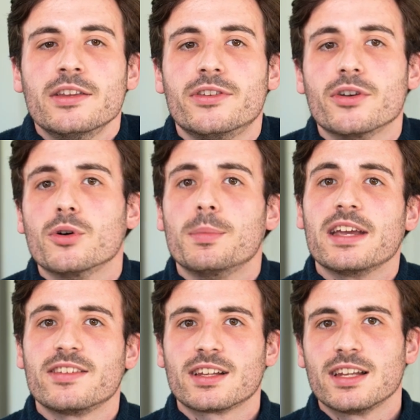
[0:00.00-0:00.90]
So
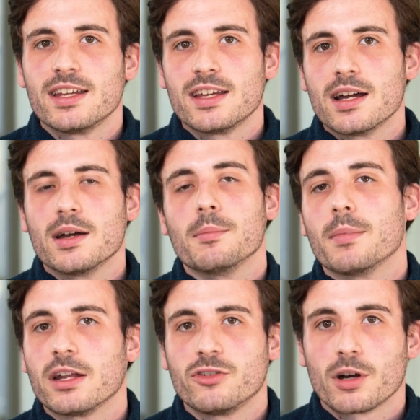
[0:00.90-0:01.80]
basically,
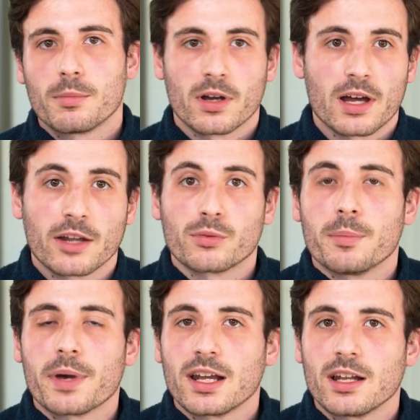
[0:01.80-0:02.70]
my job at
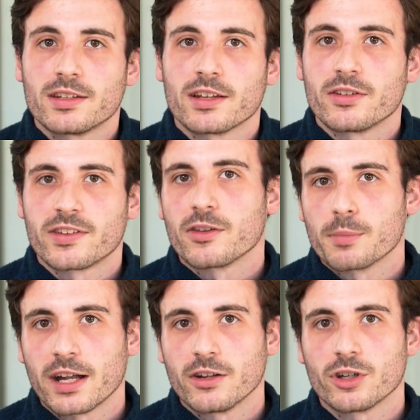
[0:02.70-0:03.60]
Onepilot as a sales
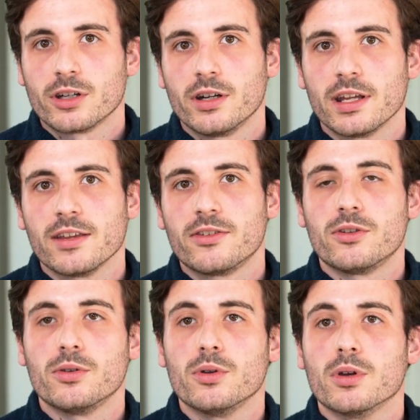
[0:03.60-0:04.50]
manager is
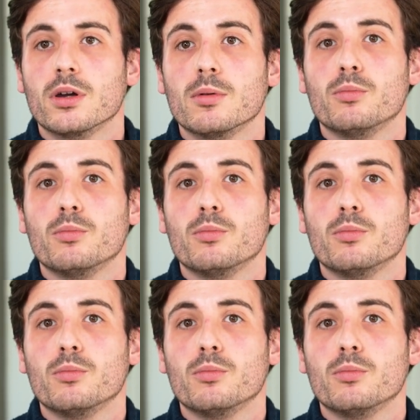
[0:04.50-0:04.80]
to